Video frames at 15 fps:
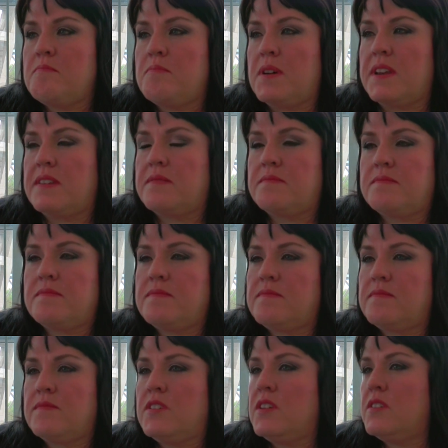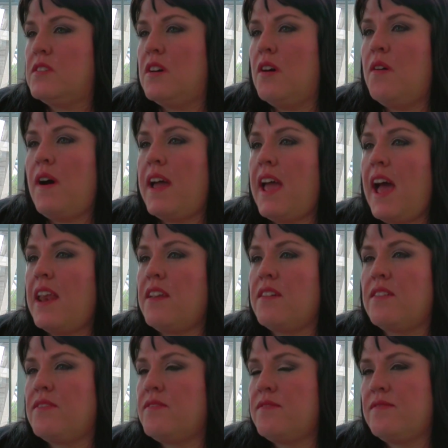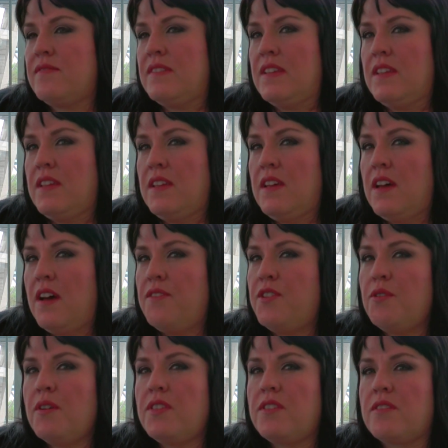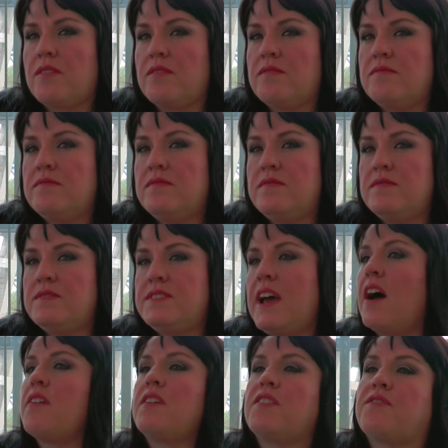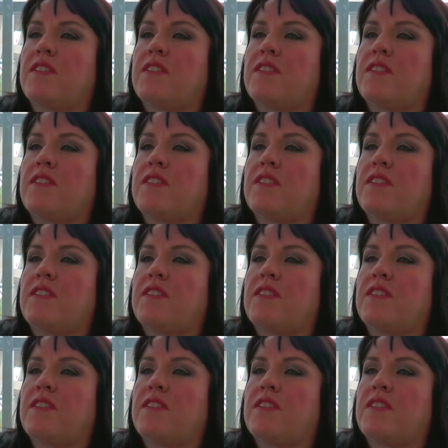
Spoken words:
But no, I had a few other doubting